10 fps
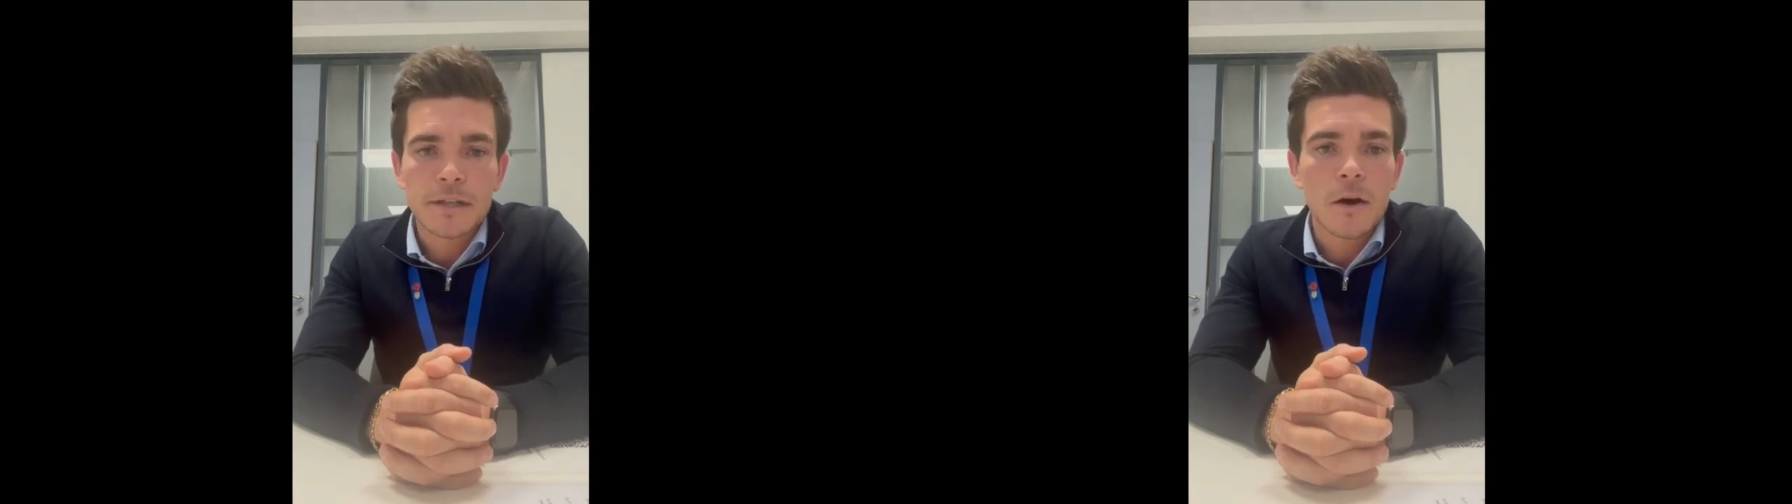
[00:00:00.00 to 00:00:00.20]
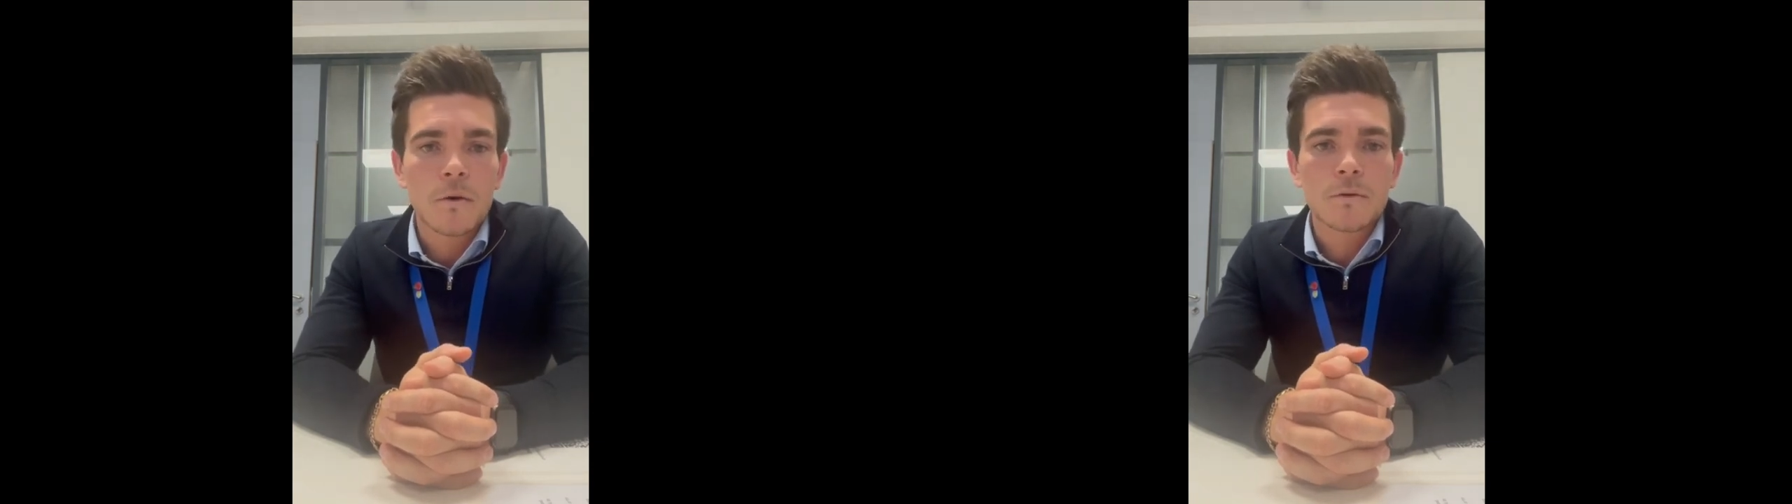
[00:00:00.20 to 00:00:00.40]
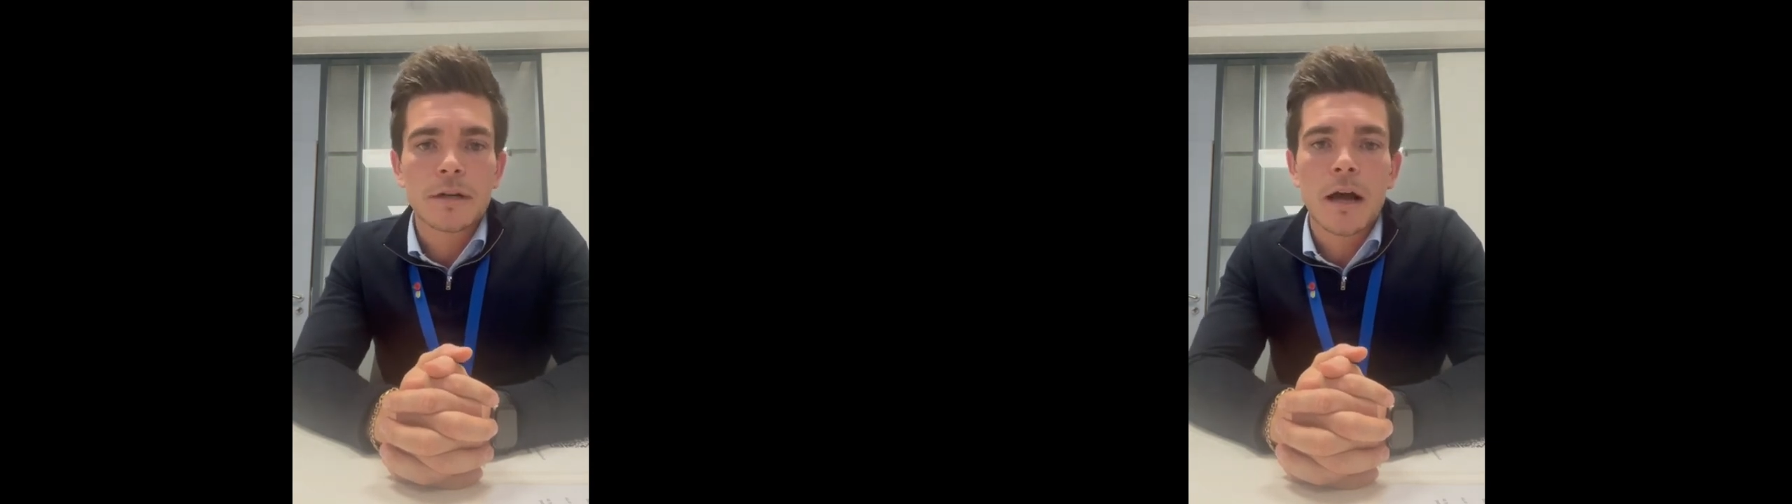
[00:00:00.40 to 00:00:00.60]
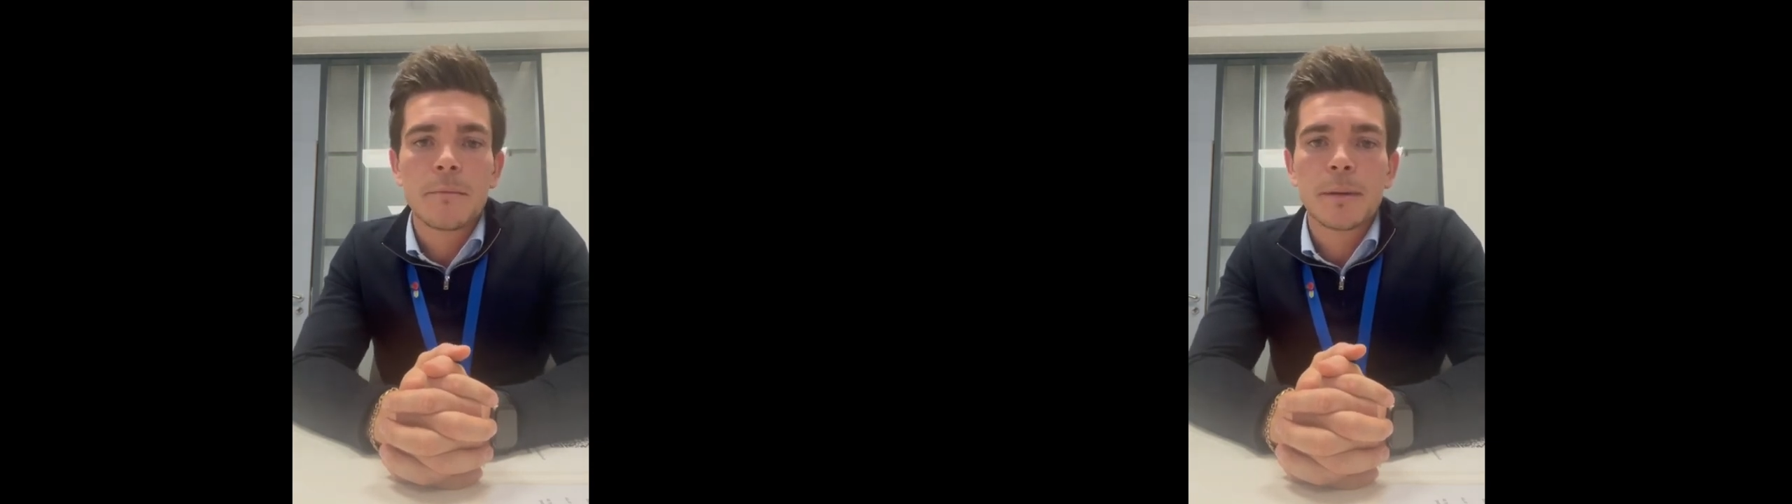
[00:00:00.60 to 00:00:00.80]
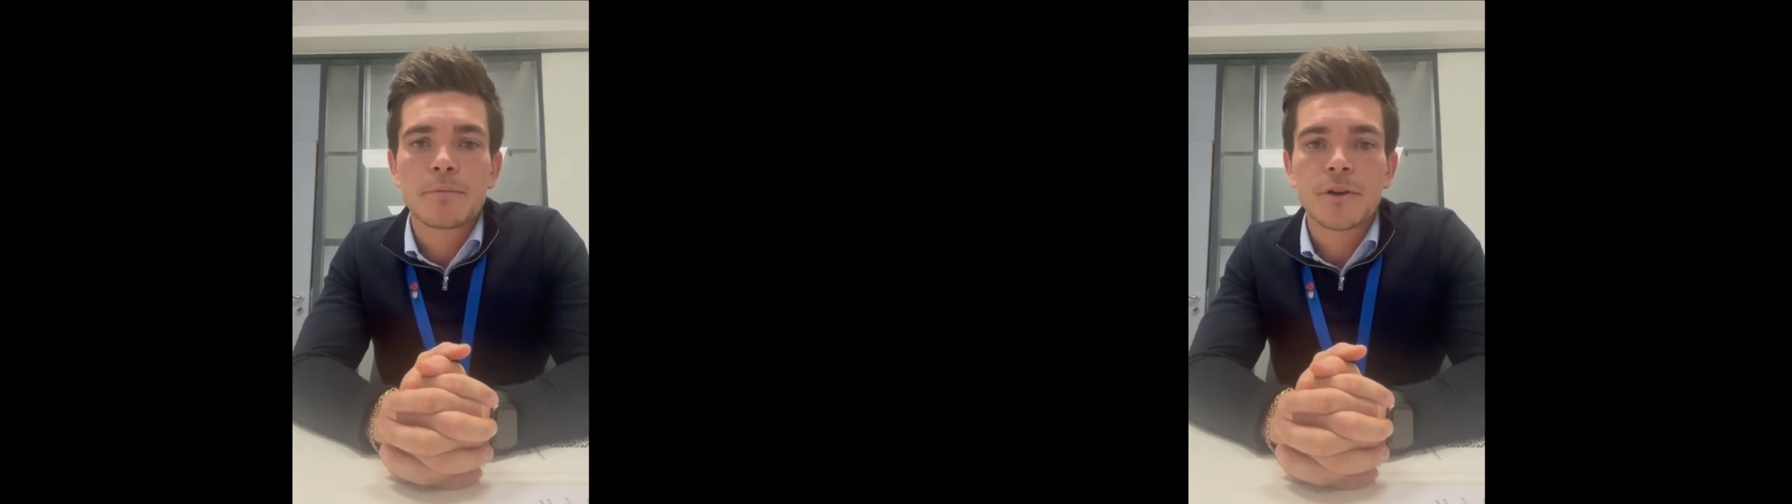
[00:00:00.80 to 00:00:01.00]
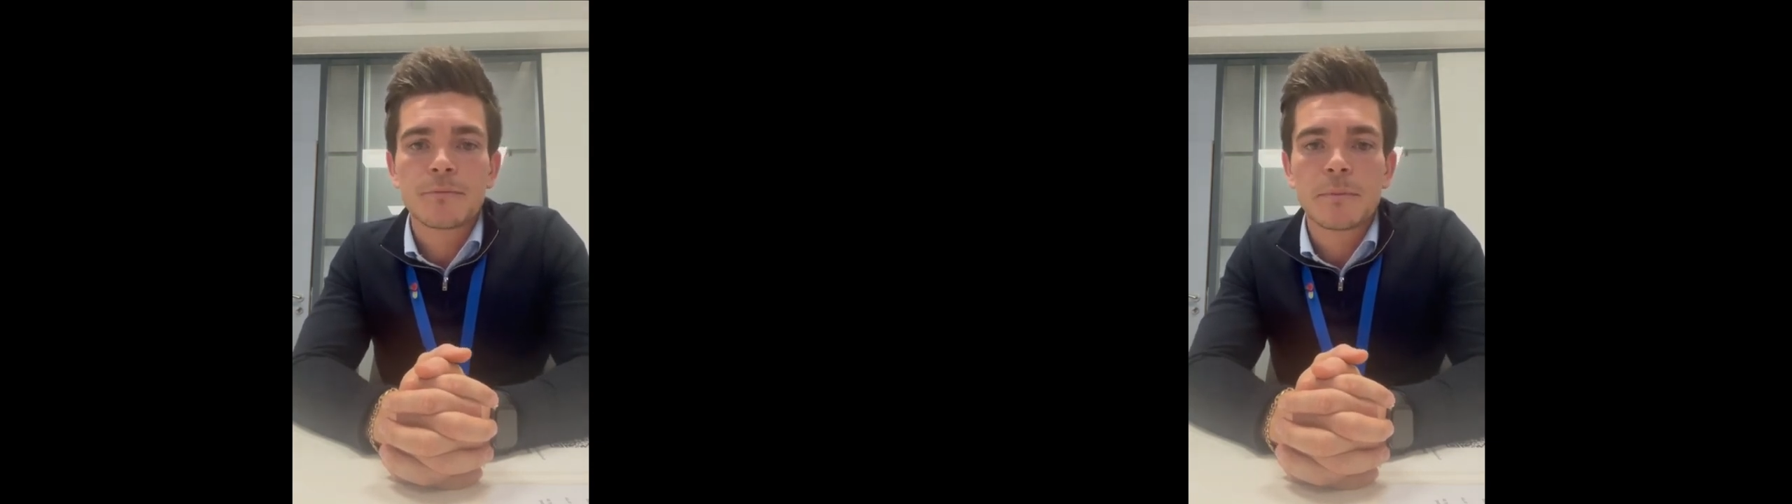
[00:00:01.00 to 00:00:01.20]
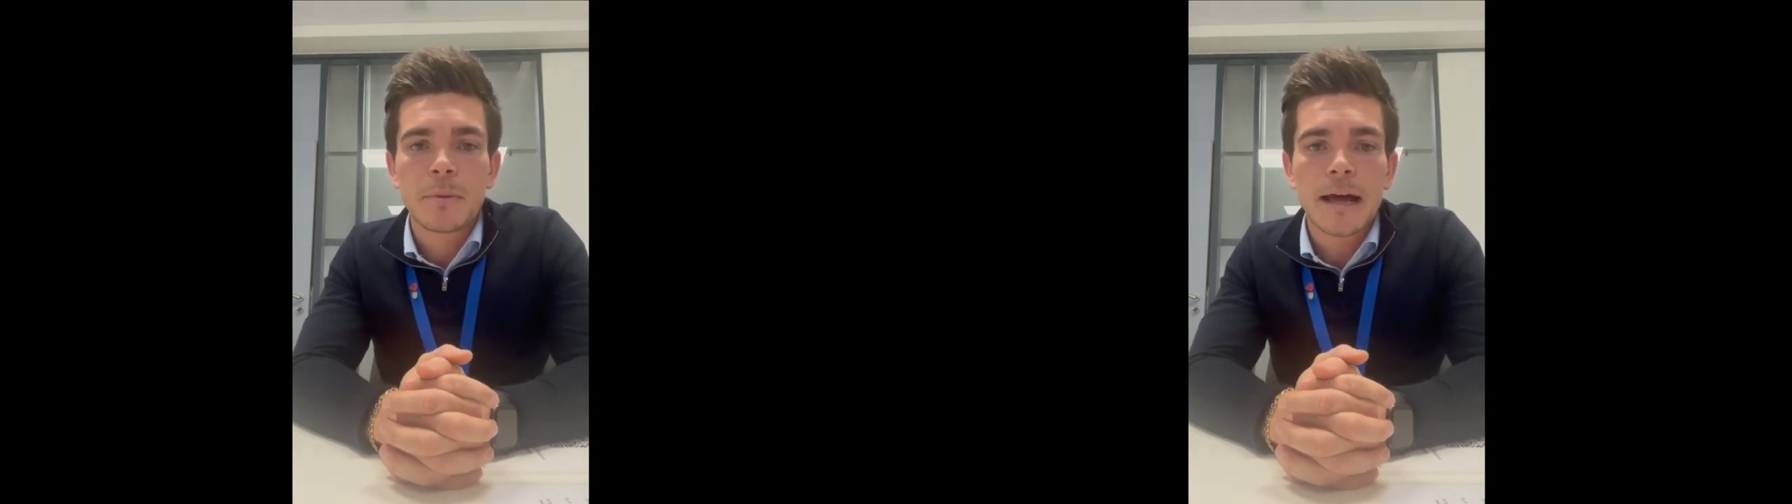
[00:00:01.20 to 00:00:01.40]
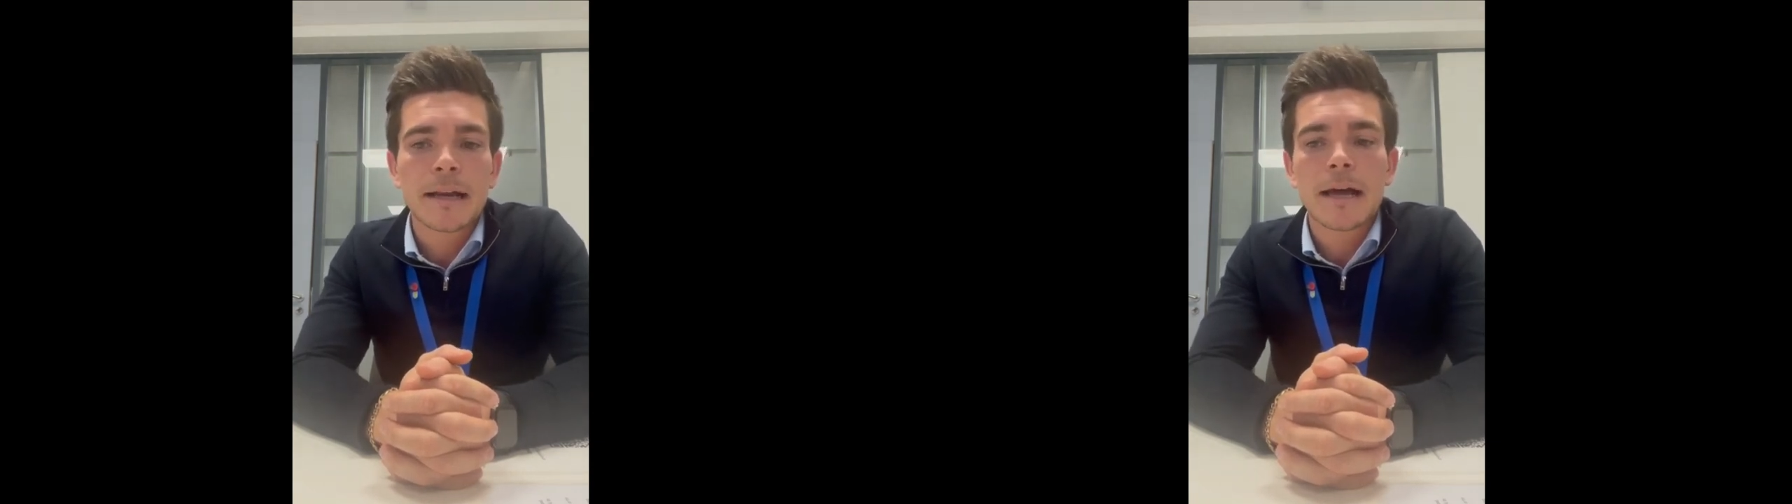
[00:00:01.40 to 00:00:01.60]
to Gold improvement
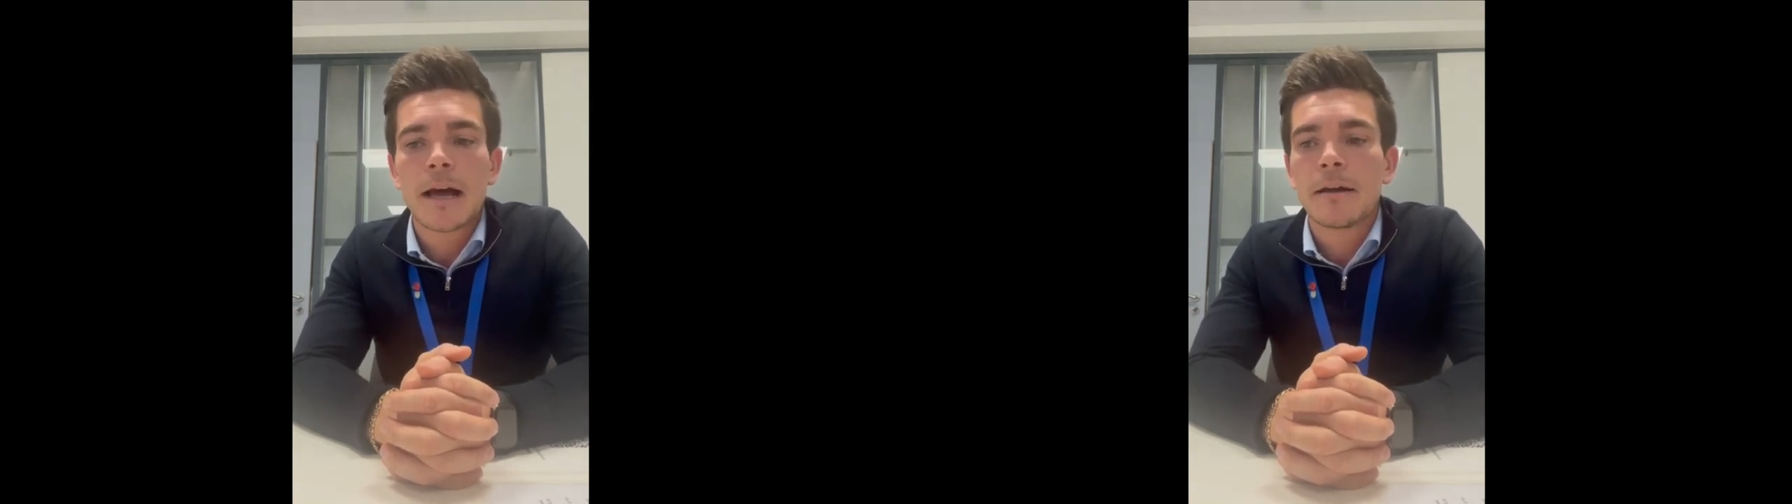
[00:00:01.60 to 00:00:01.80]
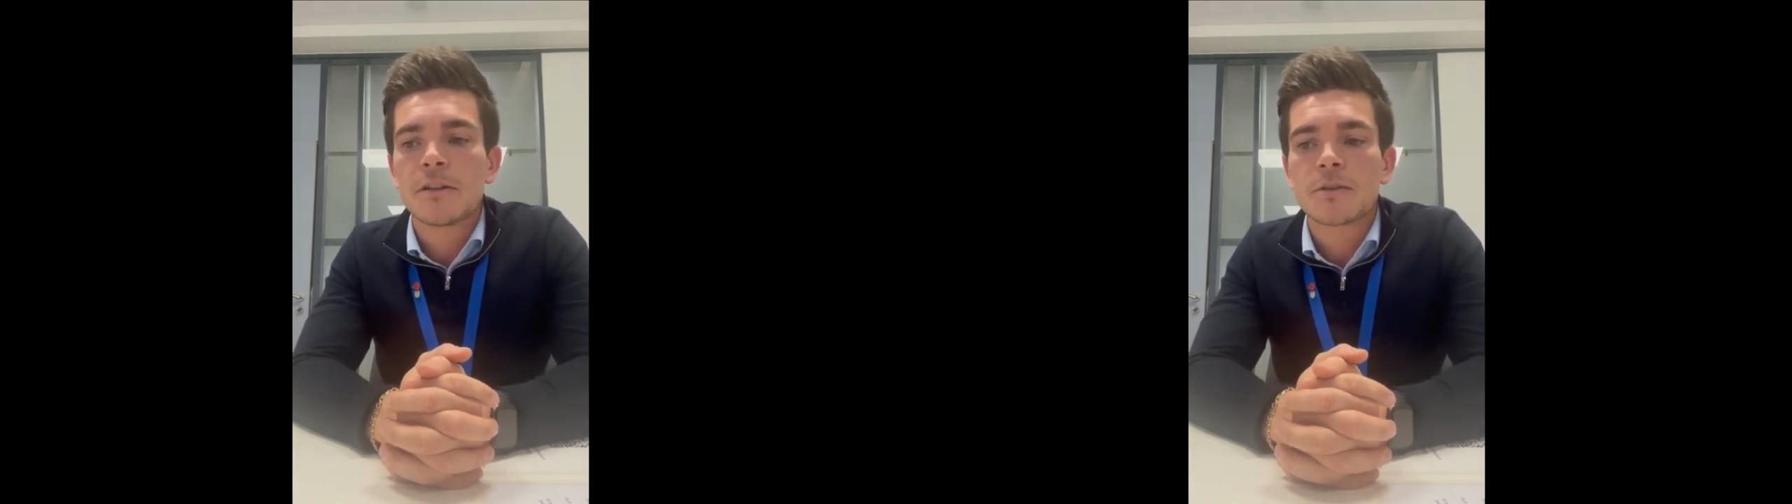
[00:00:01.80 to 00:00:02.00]
plan and